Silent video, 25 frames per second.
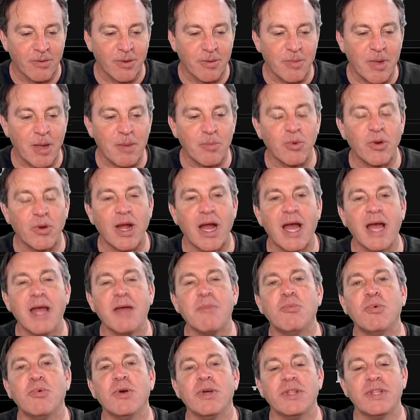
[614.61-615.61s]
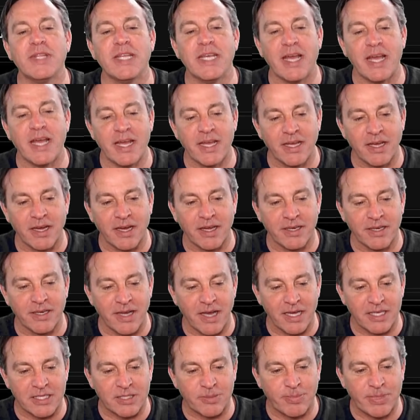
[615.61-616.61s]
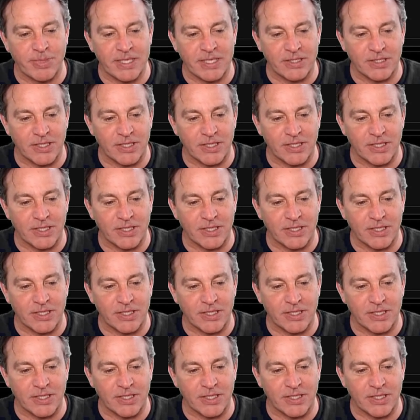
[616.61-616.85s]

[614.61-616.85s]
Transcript: And remember, I put the Aeon Nox